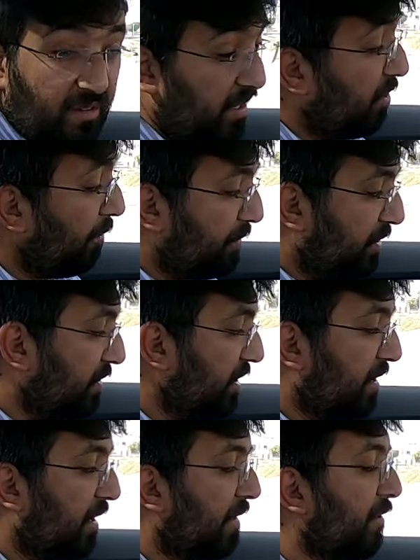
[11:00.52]
seat options that
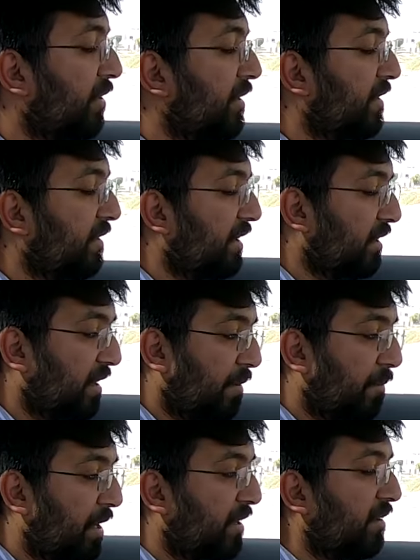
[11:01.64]
are given on this thing, there are
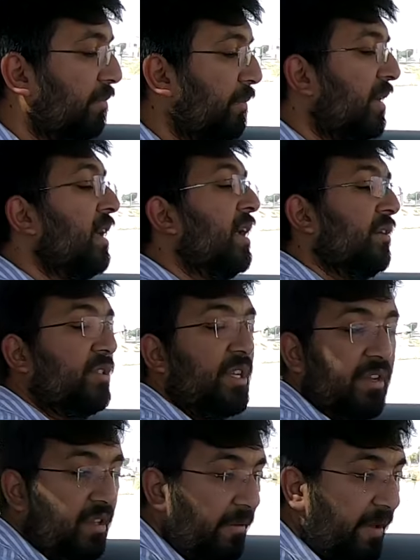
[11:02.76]
buttons. But to
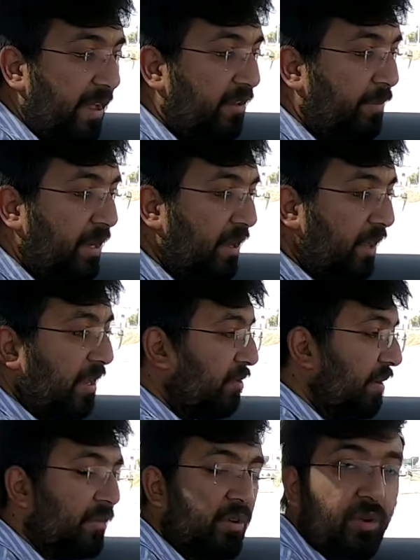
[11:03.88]
change the fan speed, again you
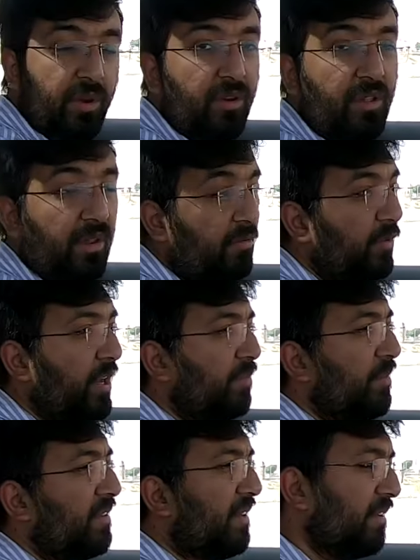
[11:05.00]
have to go into the
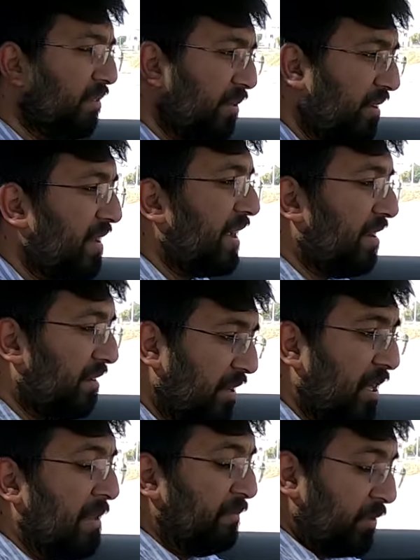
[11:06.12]
infotainment screen. So it's like a
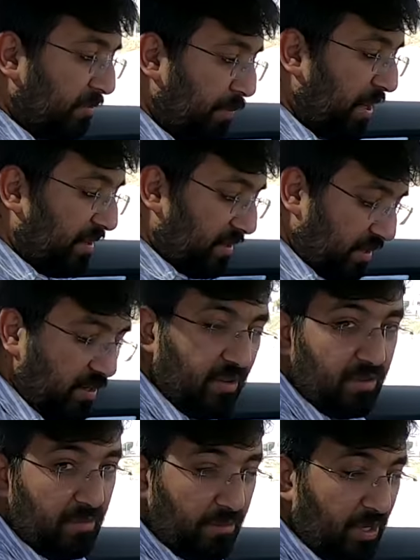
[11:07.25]
split,
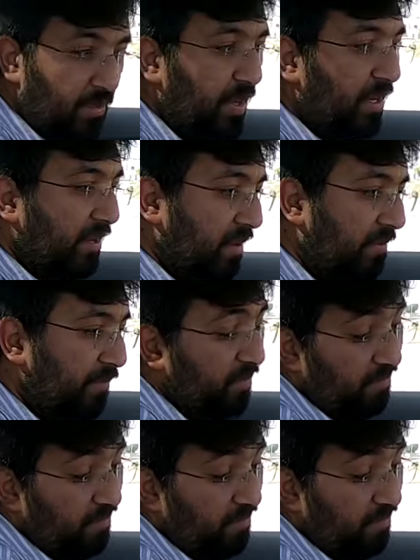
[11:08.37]
between